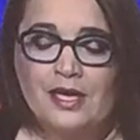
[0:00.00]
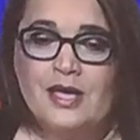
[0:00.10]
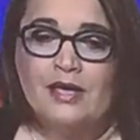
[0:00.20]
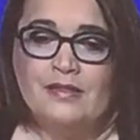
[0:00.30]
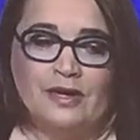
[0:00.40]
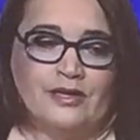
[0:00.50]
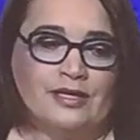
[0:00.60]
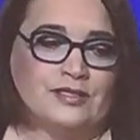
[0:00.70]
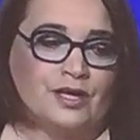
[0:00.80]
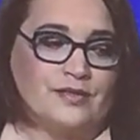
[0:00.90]
think
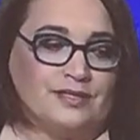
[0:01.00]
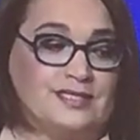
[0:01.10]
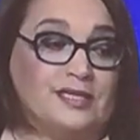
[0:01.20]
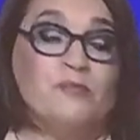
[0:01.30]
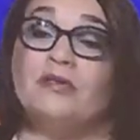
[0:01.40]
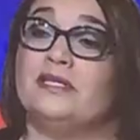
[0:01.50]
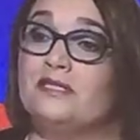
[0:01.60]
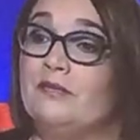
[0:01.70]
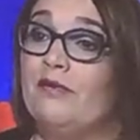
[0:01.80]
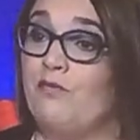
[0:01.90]
there is the
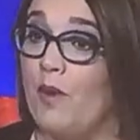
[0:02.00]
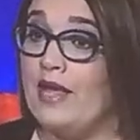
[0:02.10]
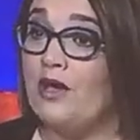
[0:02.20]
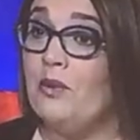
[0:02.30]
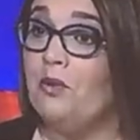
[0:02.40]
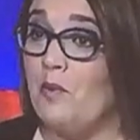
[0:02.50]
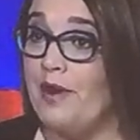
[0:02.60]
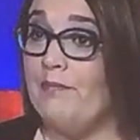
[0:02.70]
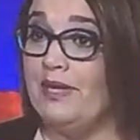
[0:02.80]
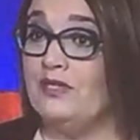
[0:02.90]
symbolism of Waco
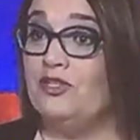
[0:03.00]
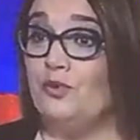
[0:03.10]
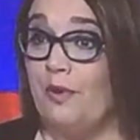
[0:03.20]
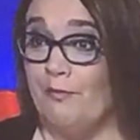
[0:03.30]
and what it means